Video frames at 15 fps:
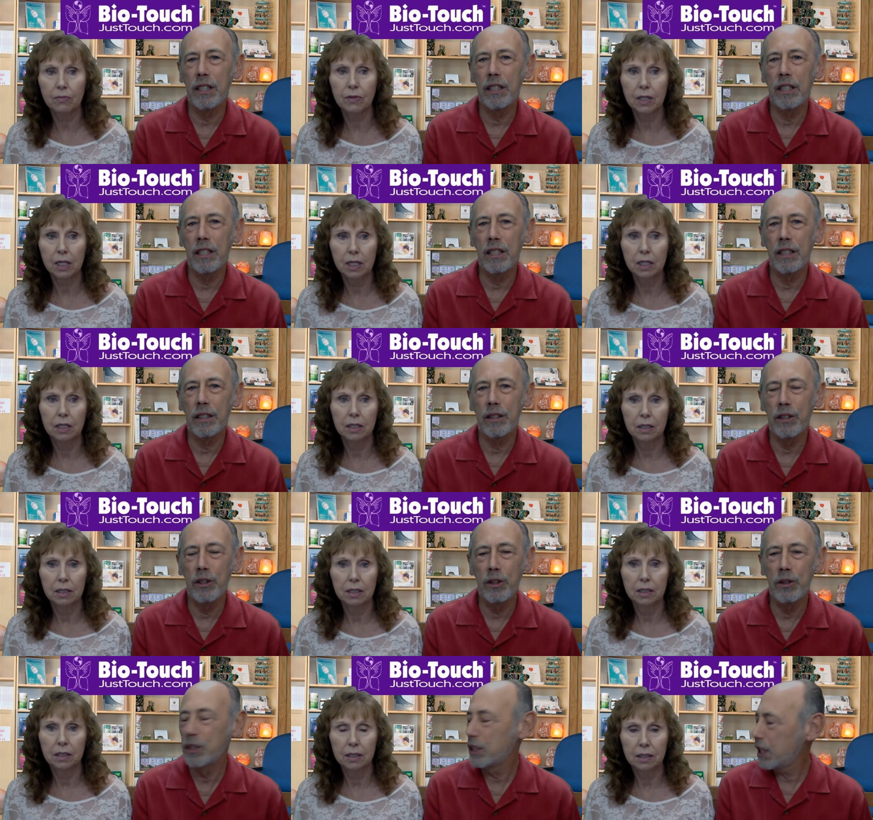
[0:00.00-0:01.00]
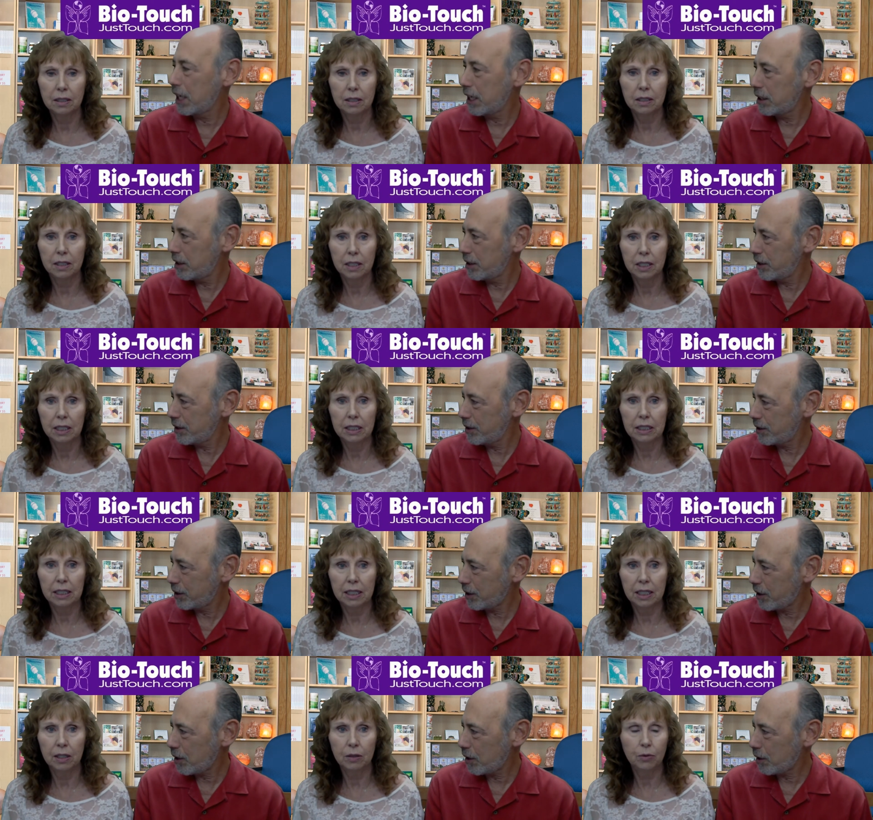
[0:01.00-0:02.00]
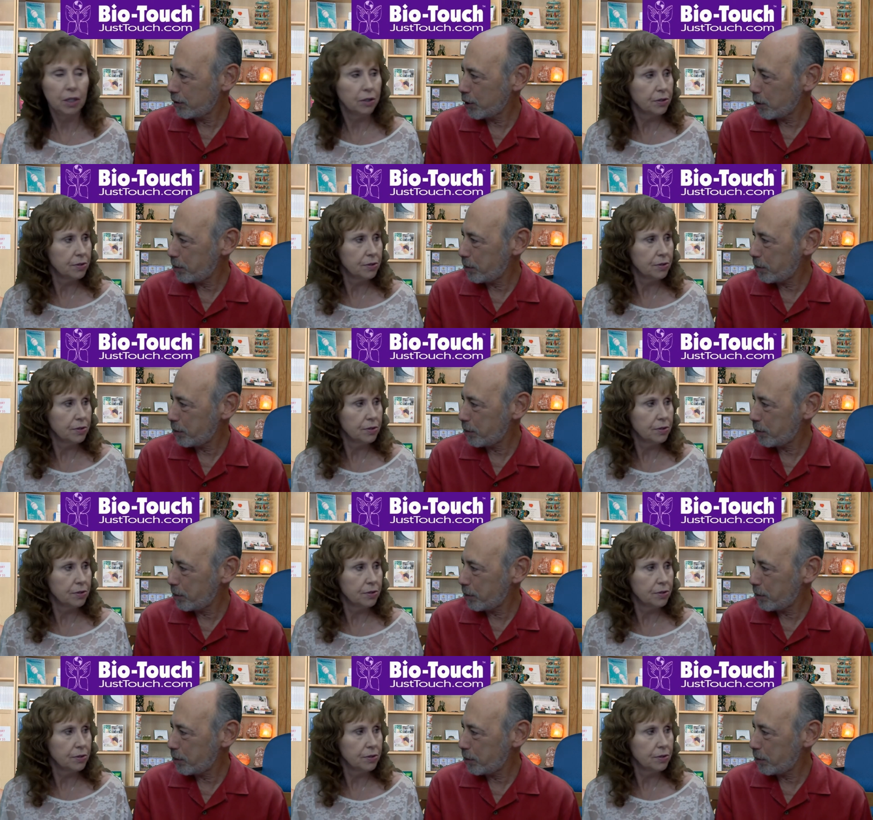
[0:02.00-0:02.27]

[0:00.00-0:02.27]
Speaker 1: our newsletters, yeah, all of our